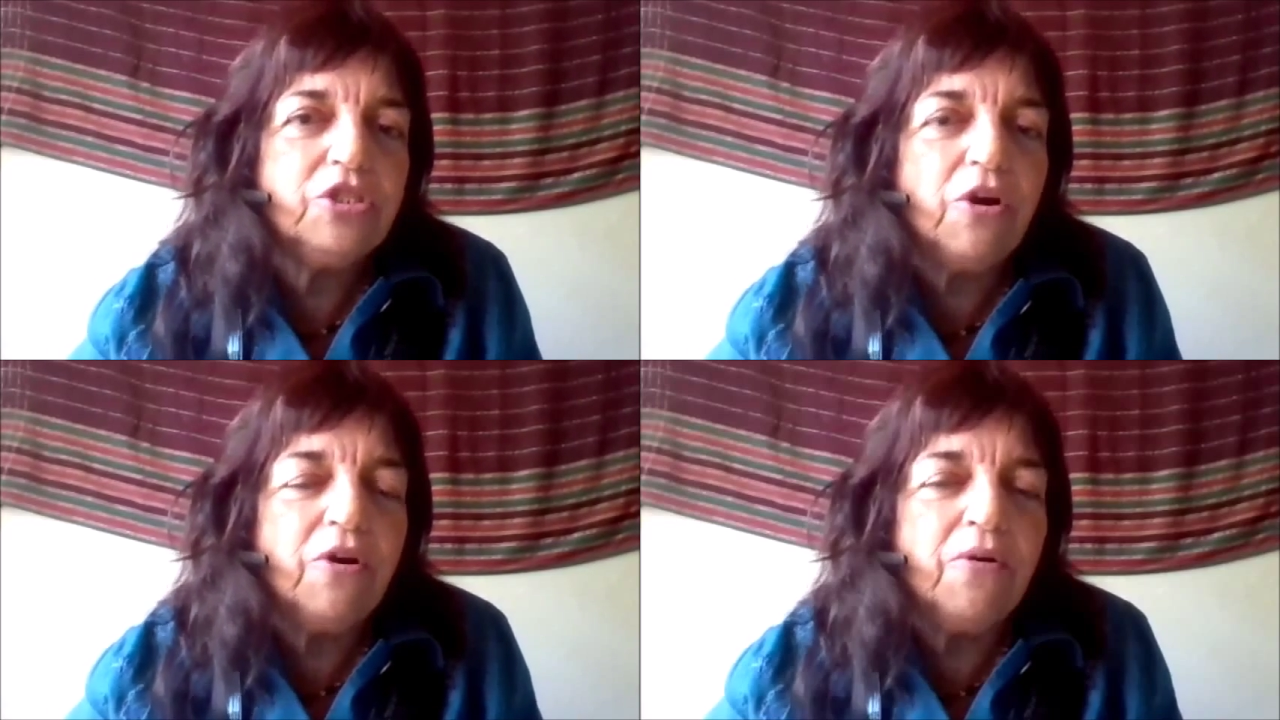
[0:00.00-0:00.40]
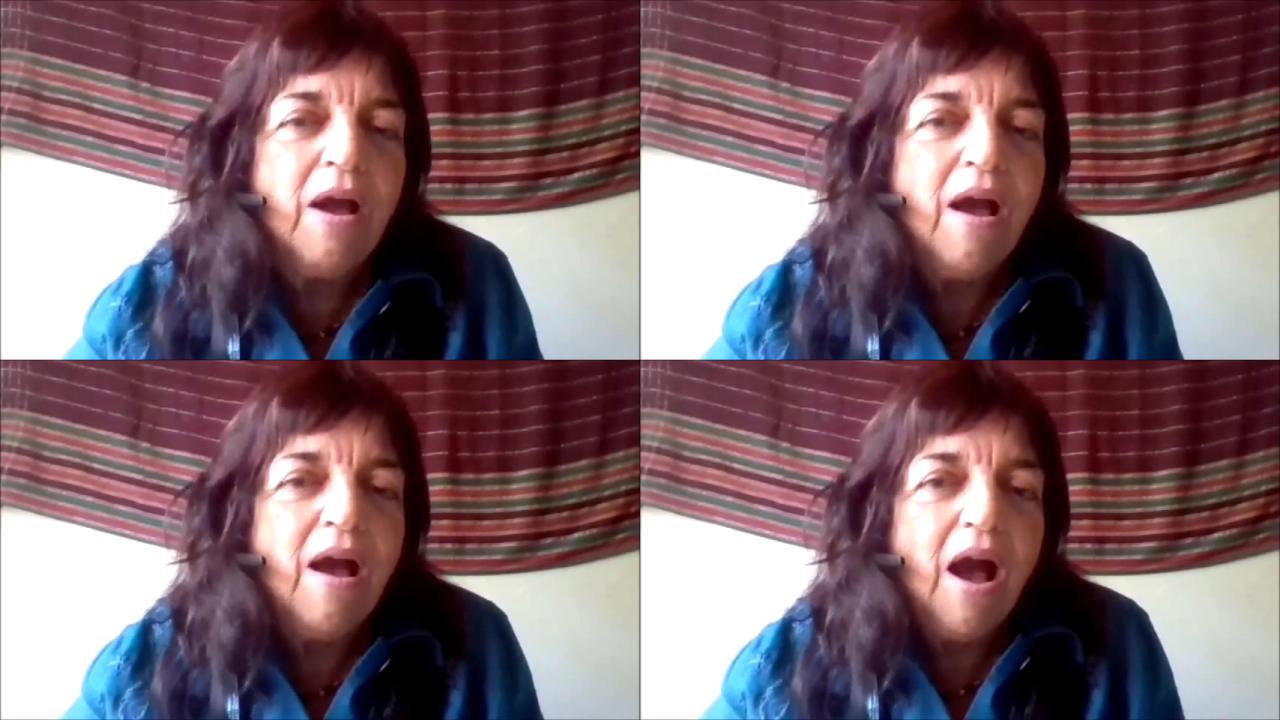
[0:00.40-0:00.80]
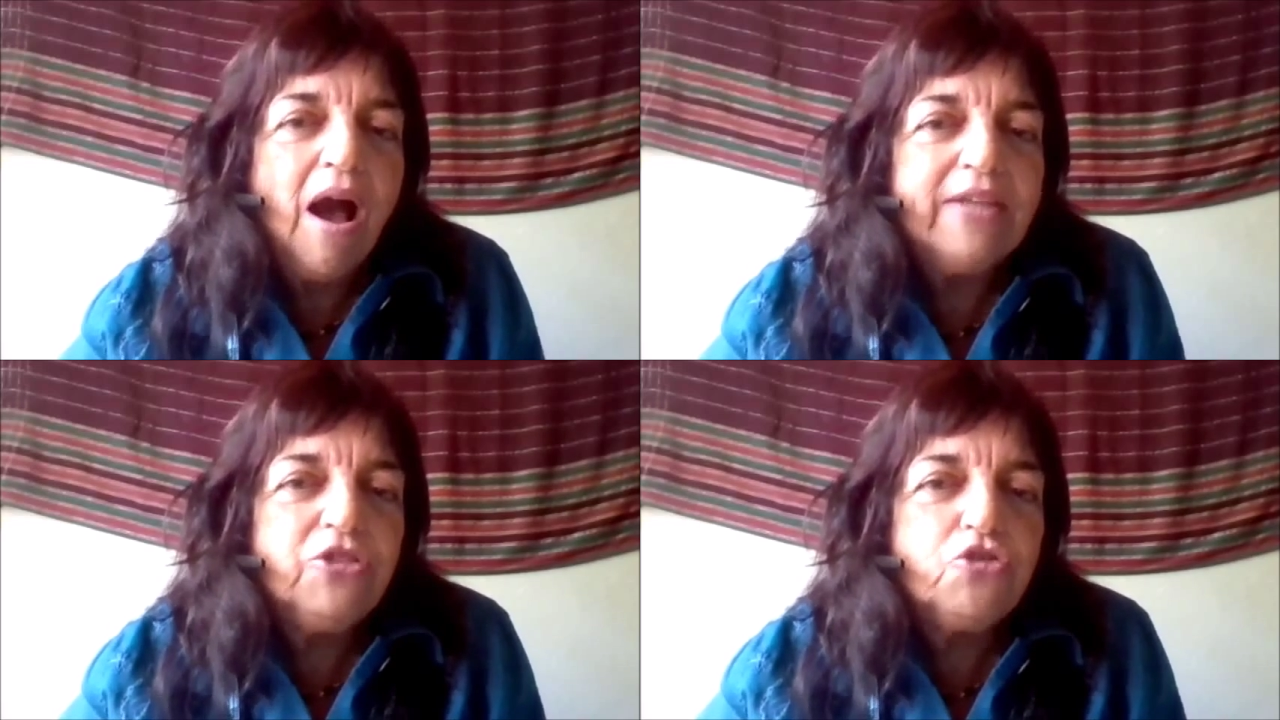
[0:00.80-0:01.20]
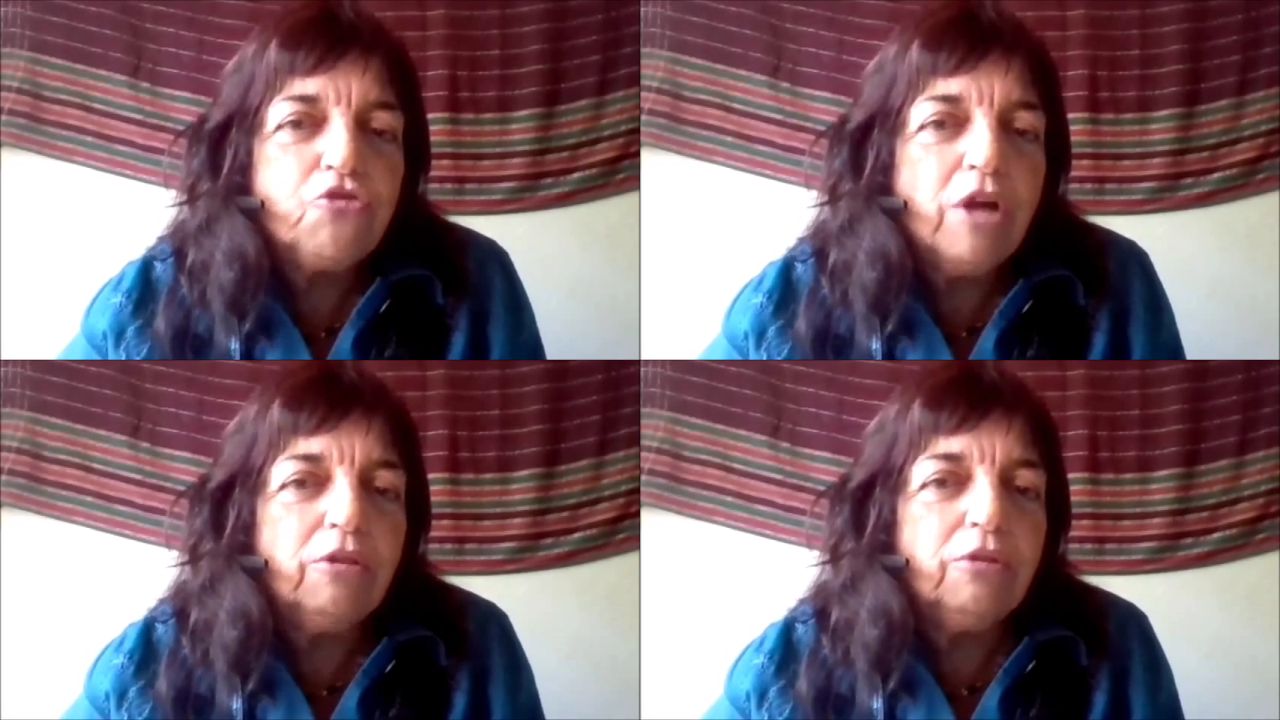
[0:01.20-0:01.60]
So I
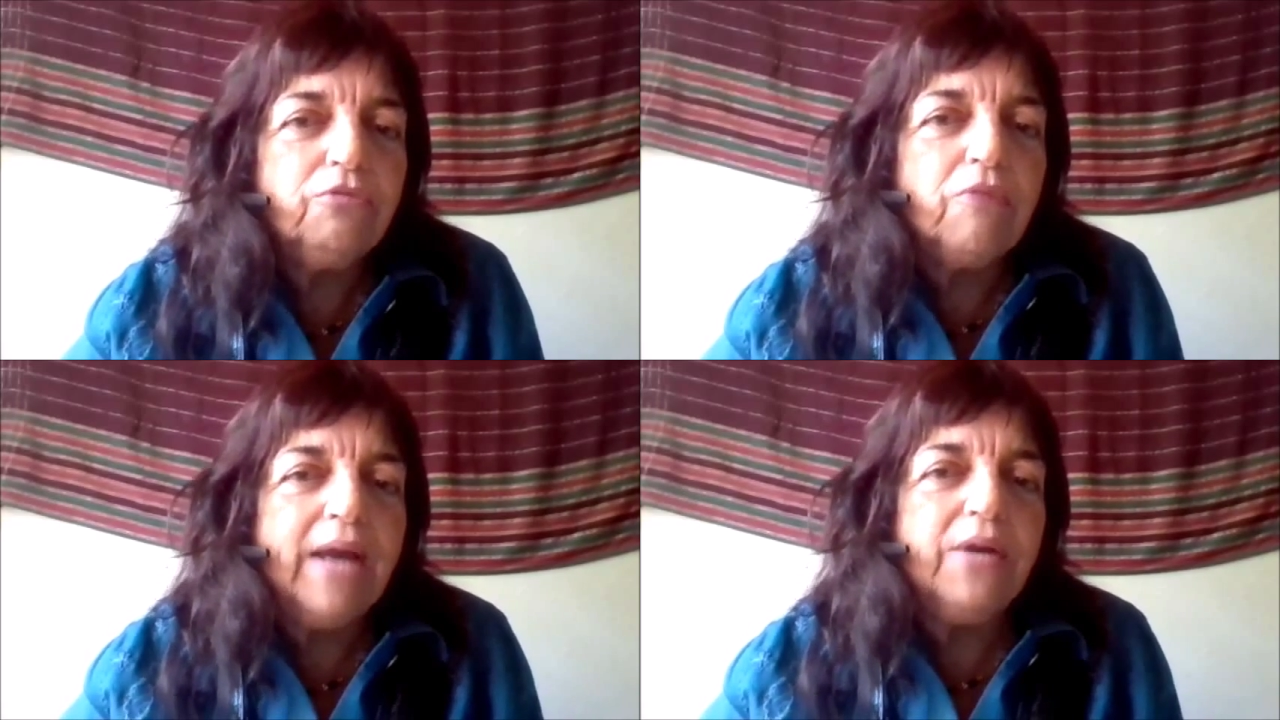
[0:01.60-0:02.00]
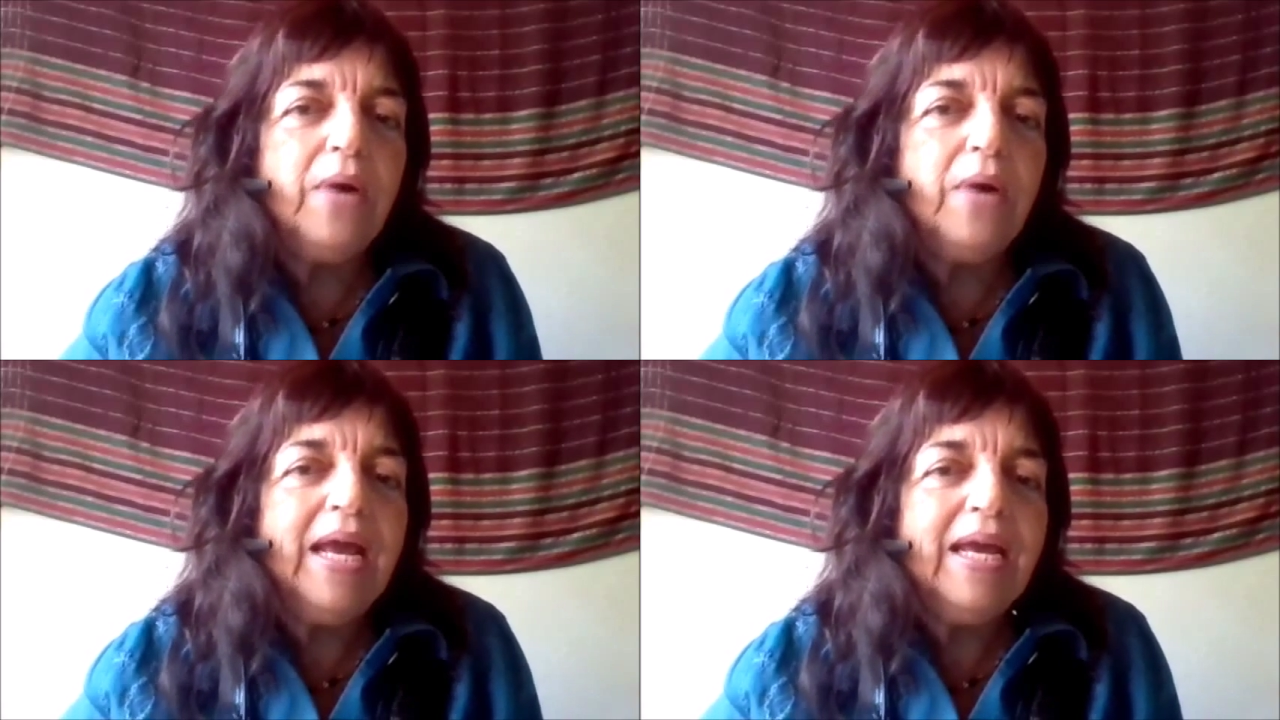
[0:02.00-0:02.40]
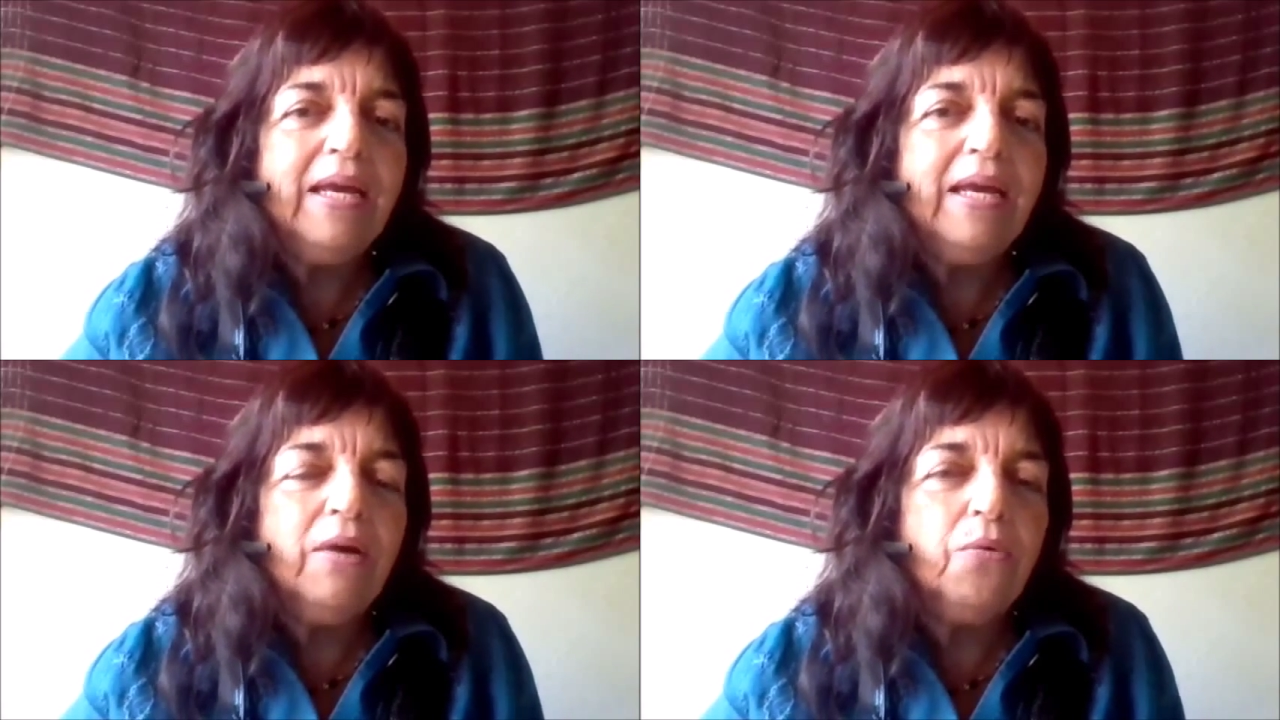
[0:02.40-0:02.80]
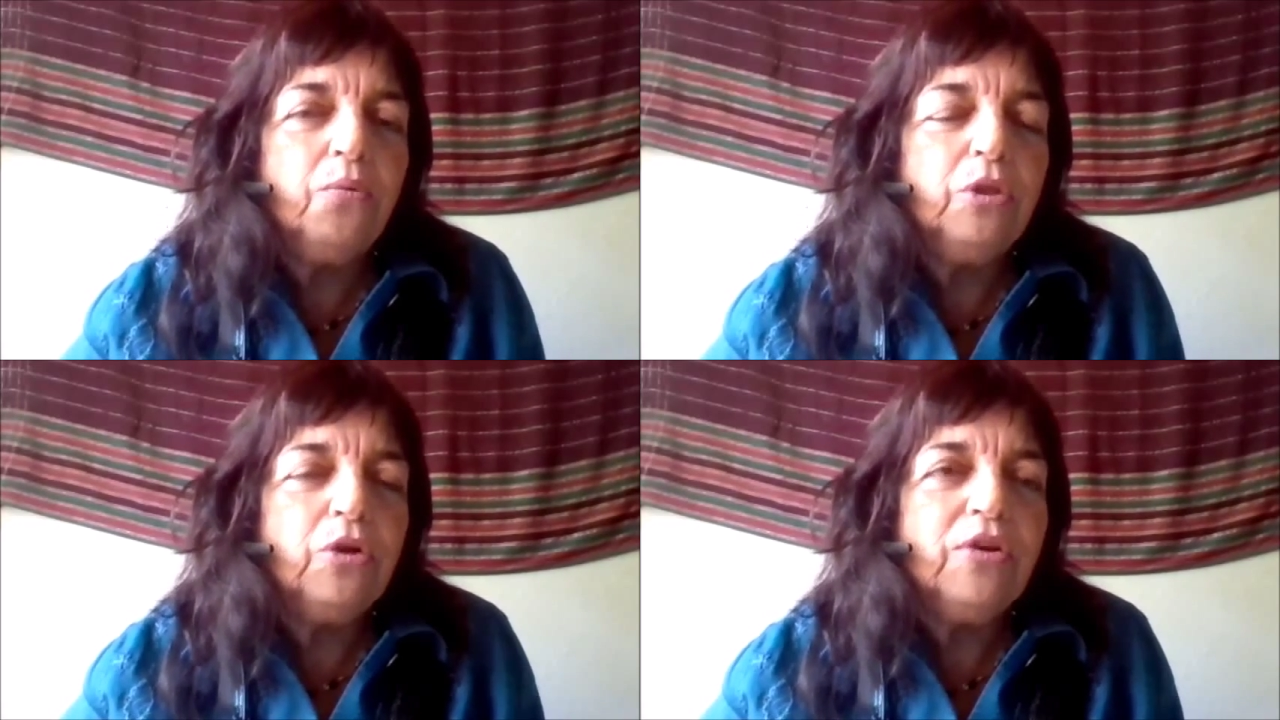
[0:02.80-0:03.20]
struggled right away
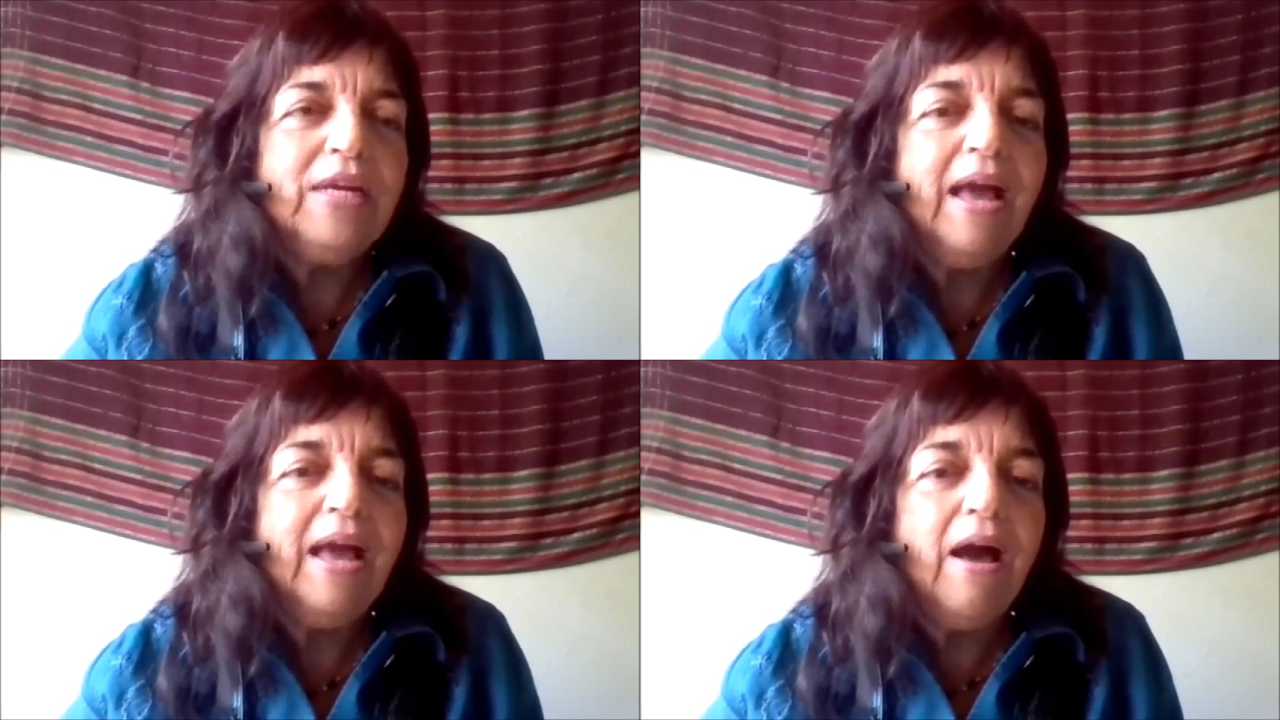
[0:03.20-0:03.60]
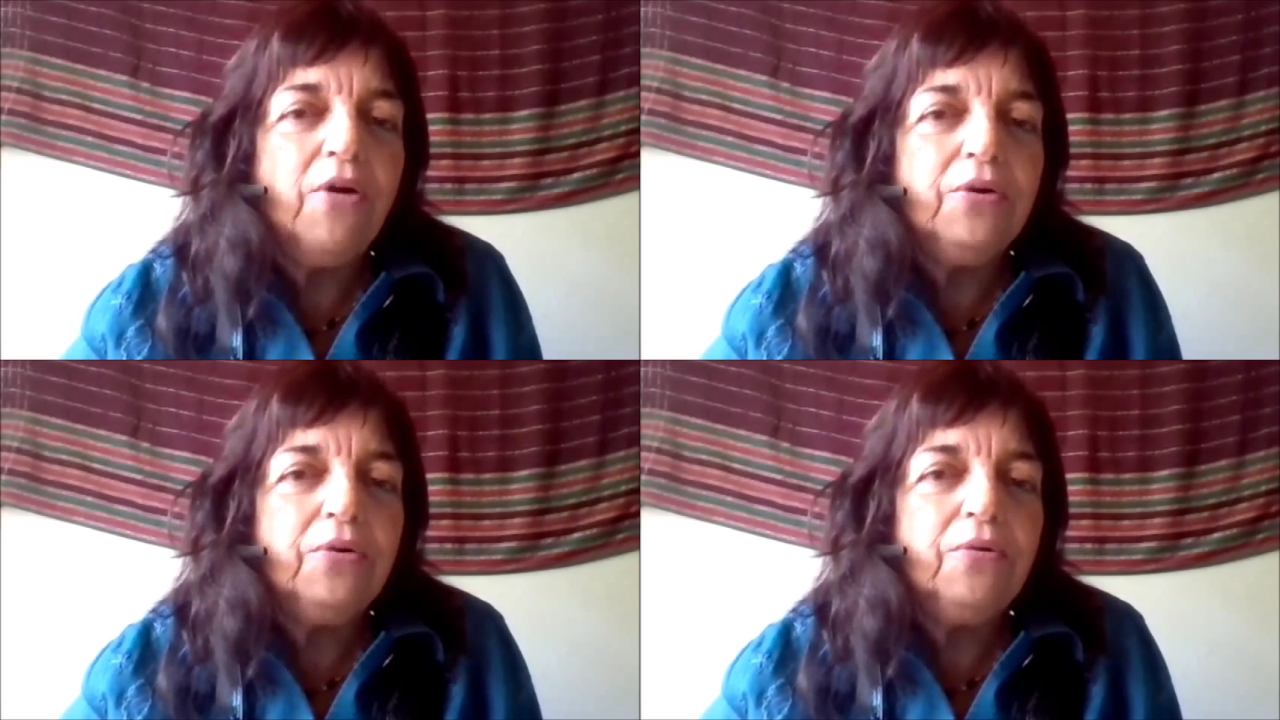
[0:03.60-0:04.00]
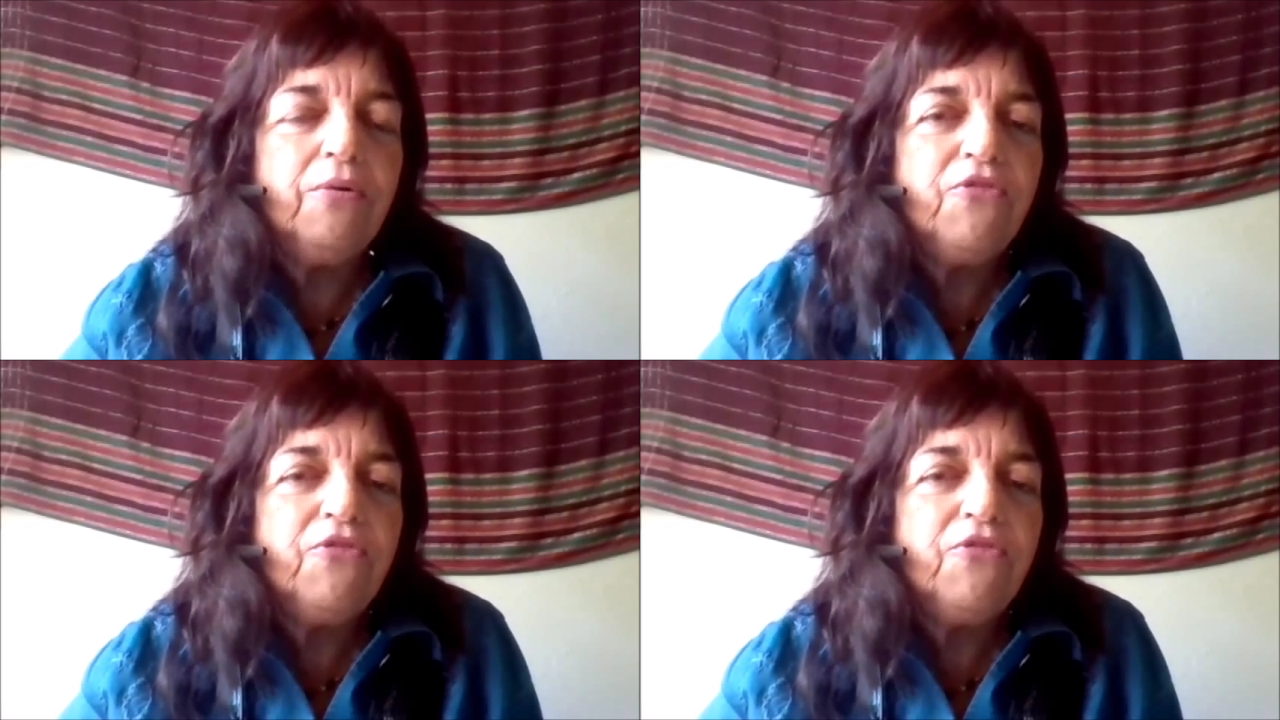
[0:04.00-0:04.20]
learning how to